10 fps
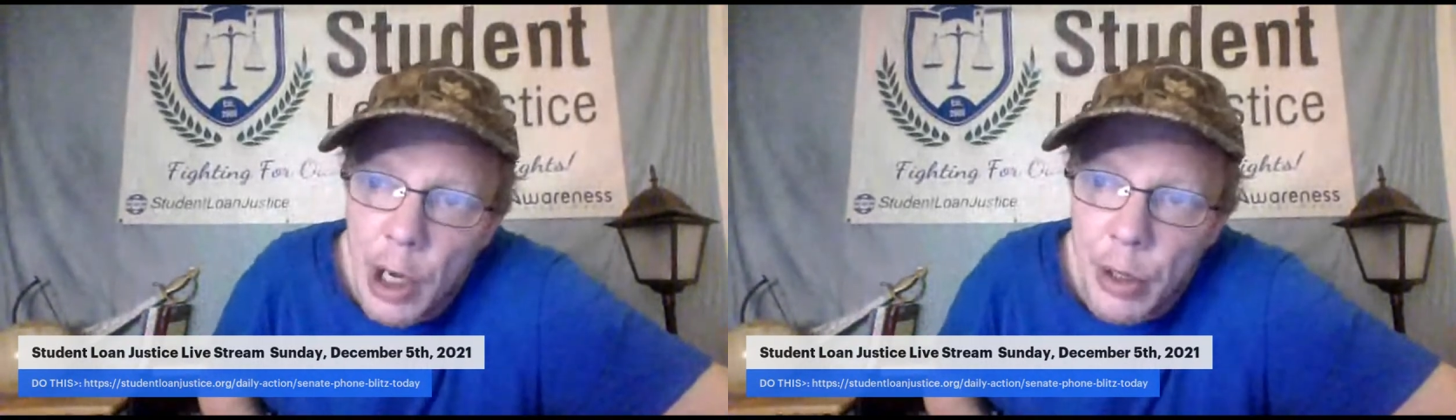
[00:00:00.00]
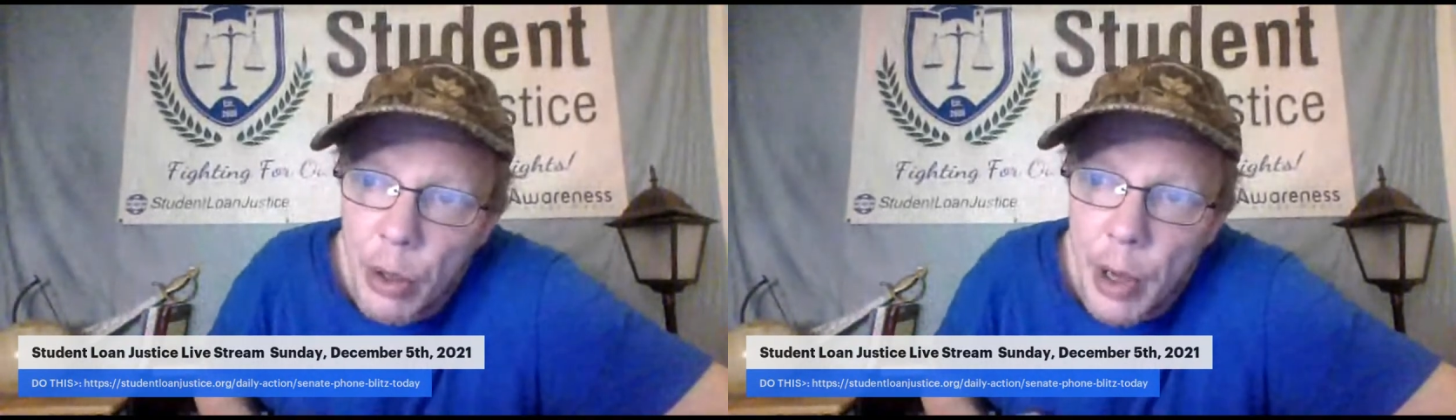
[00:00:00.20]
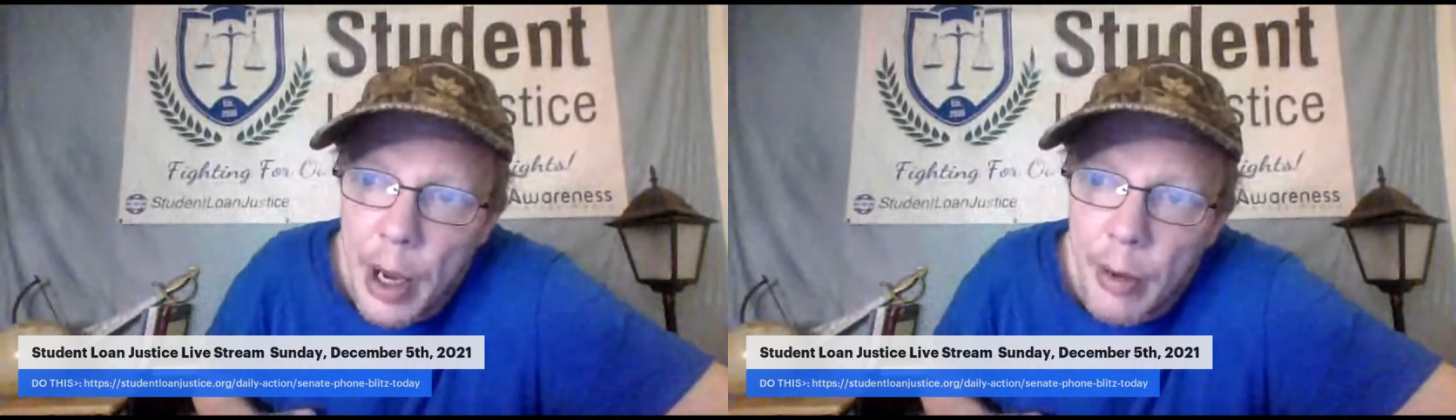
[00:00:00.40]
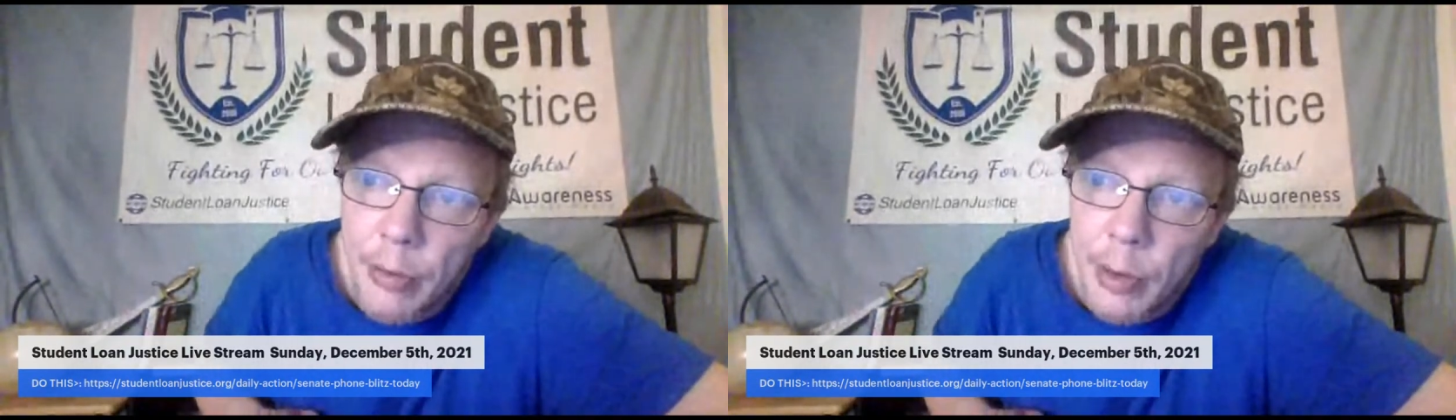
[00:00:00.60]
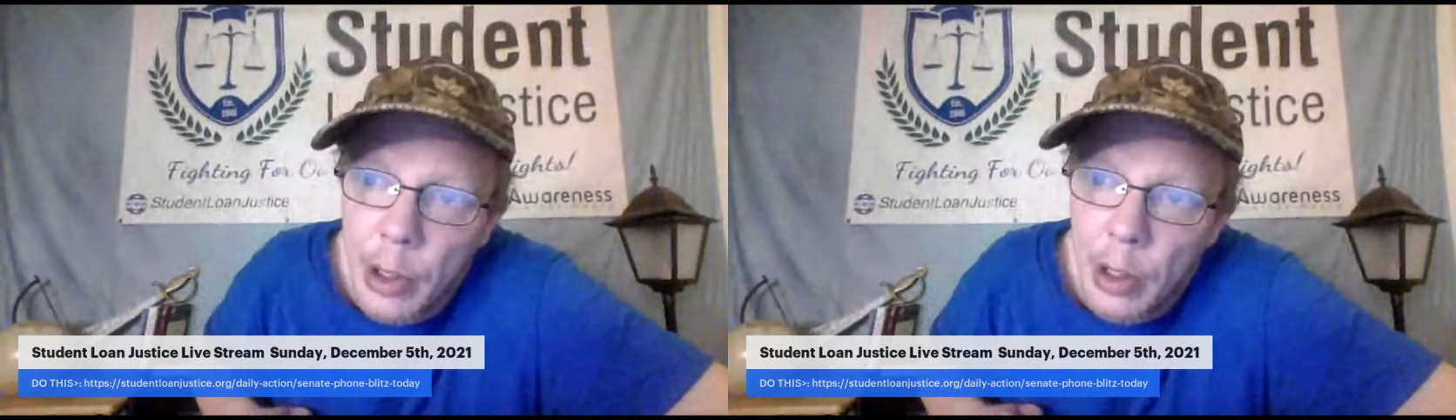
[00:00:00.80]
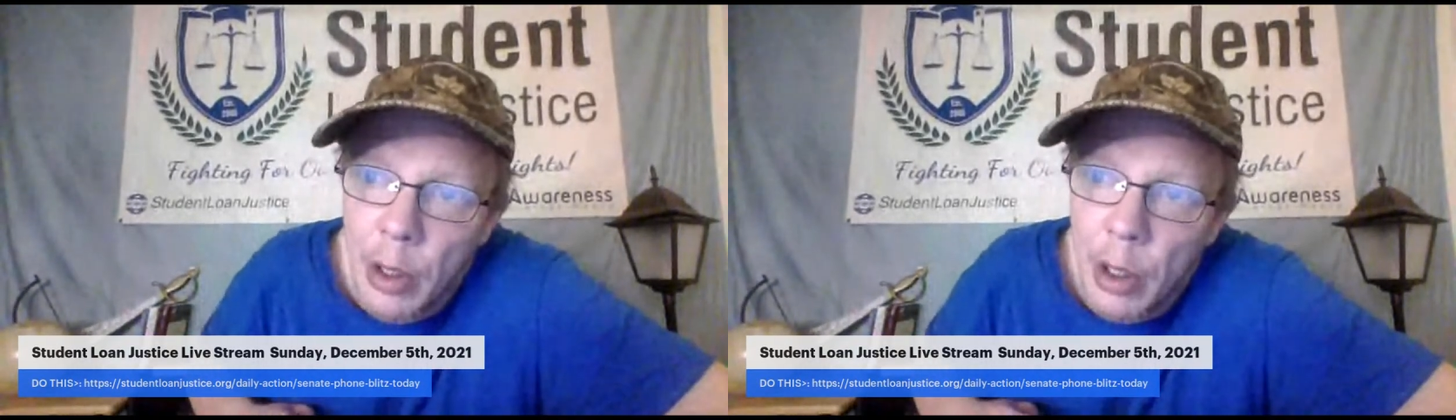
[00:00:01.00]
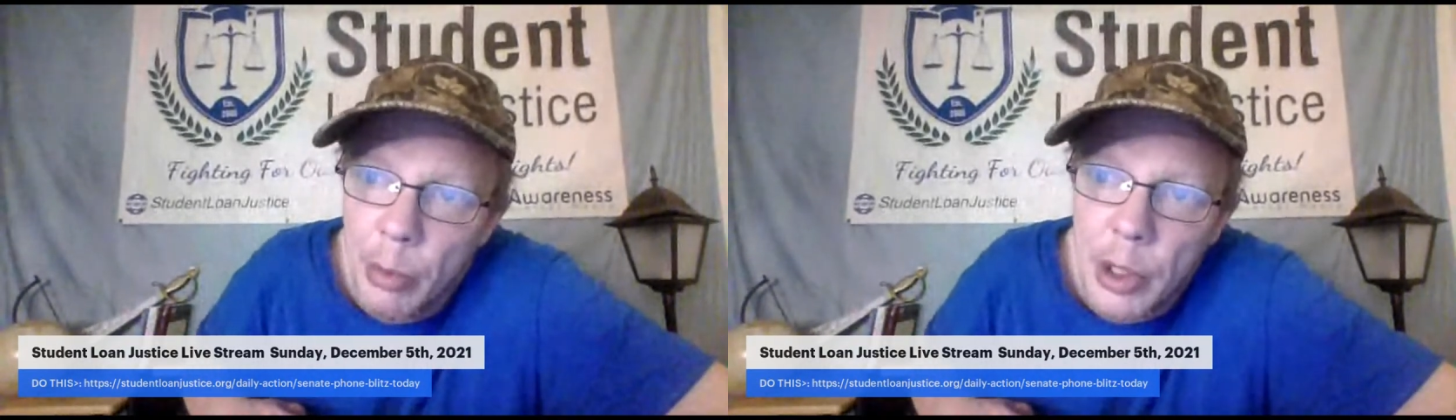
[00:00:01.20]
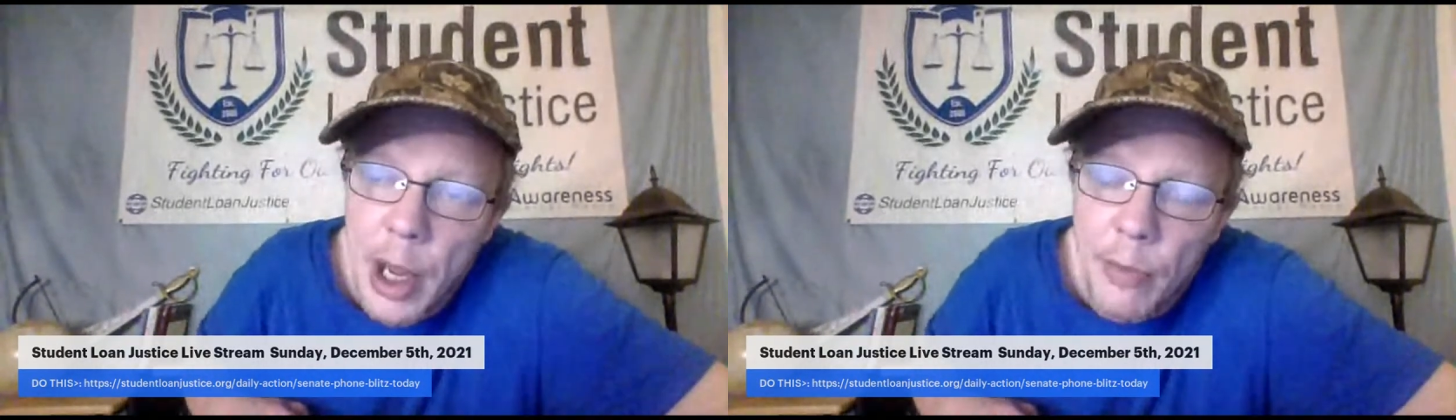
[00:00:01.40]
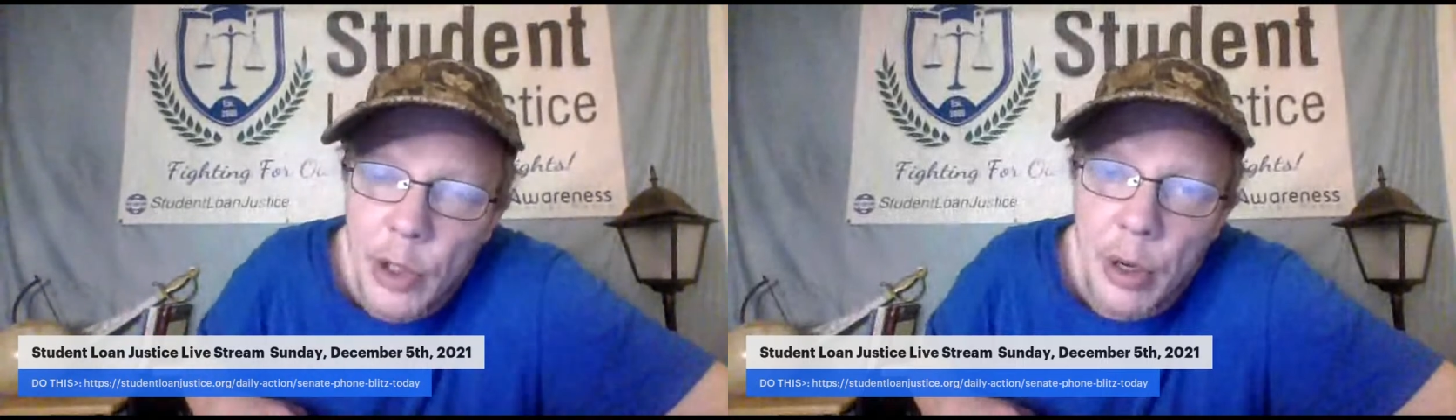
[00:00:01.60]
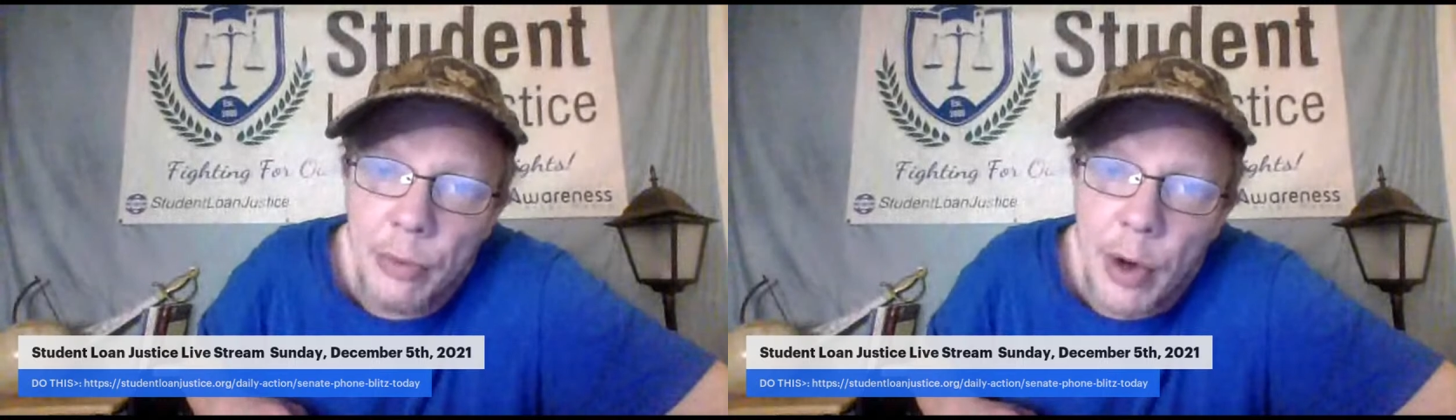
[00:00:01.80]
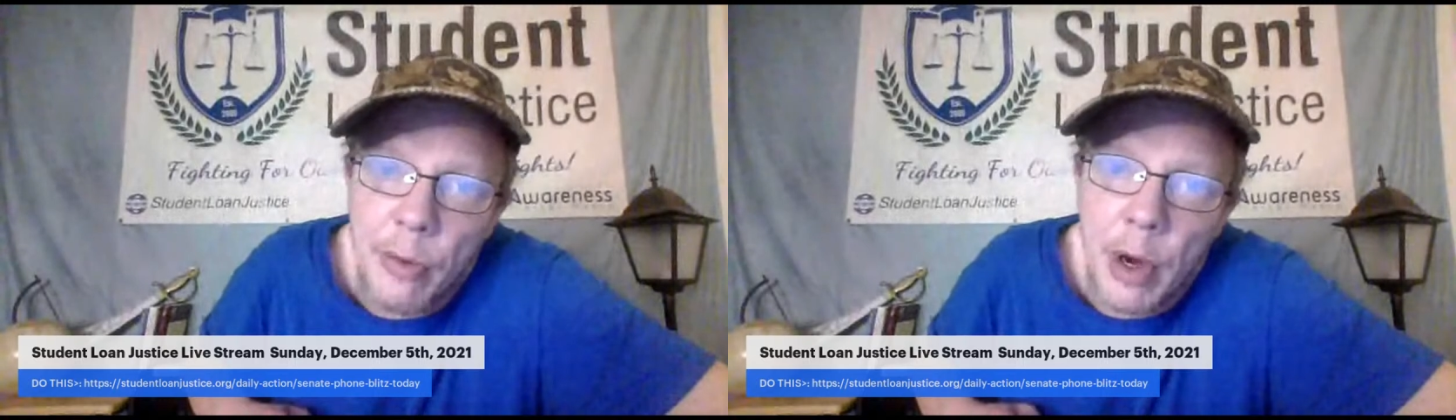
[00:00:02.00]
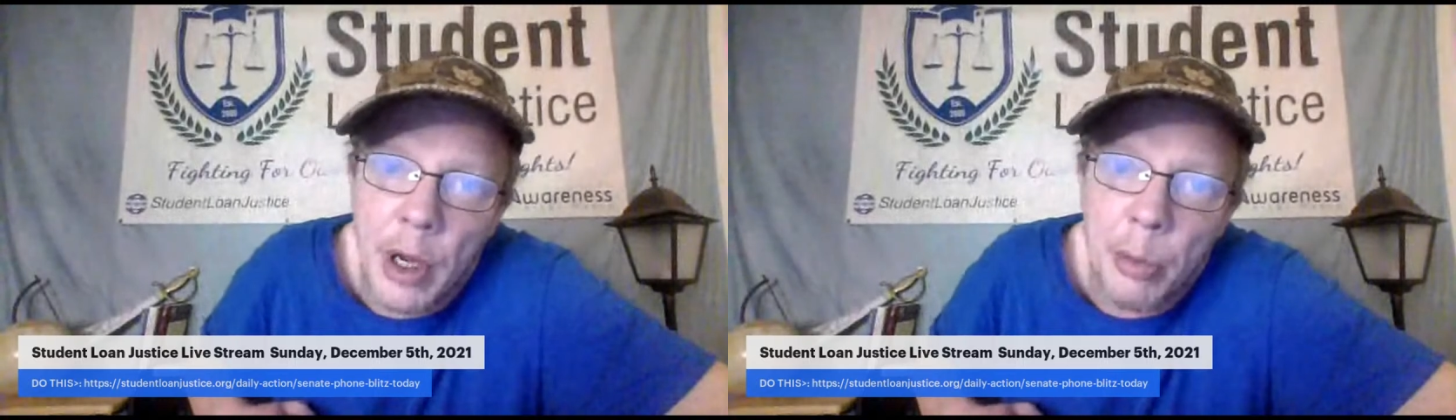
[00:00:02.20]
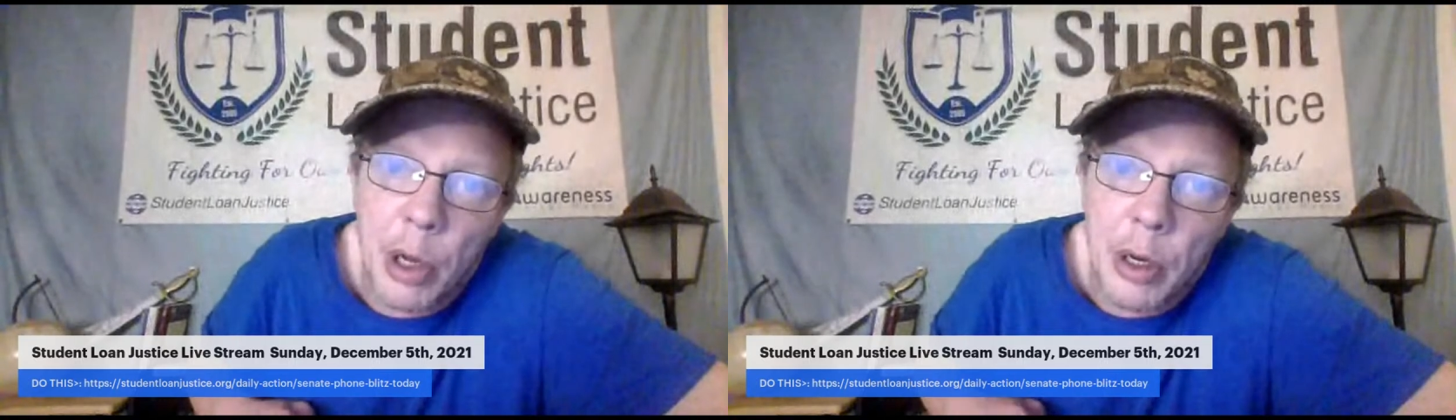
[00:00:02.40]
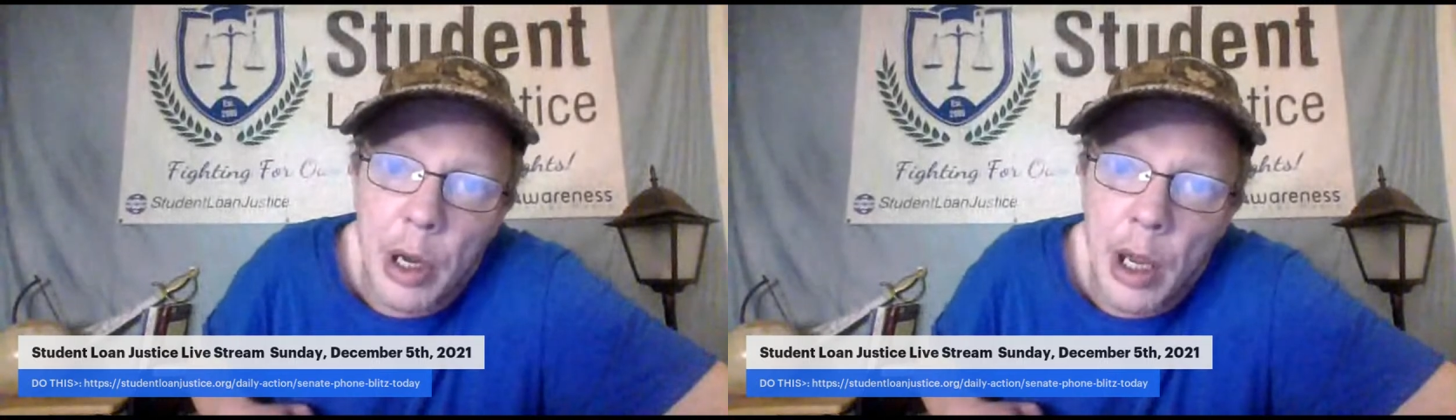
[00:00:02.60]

I know they have, but they haven't done it for anybody.